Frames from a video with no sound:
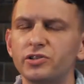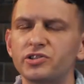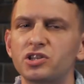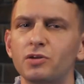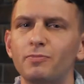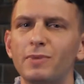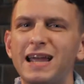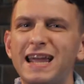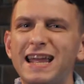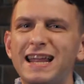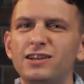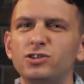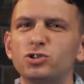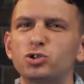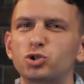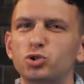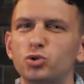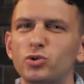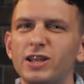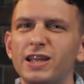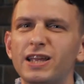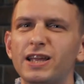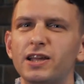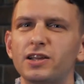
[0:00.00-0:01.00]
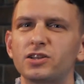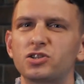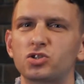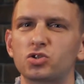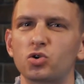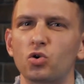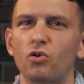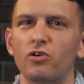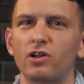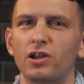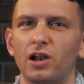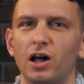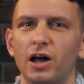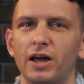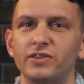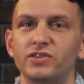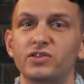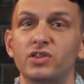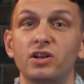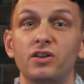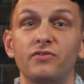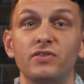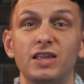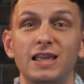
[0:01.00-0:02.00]
some intriguing storylines
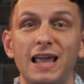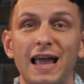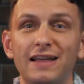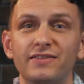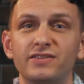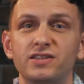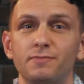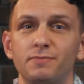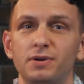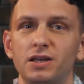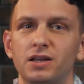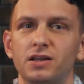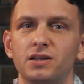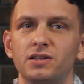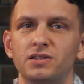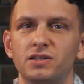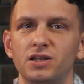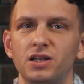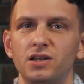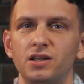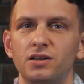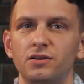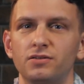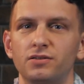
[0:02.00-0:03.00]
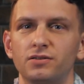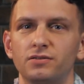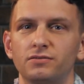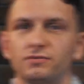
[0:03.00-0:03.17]
that have yet to be continued.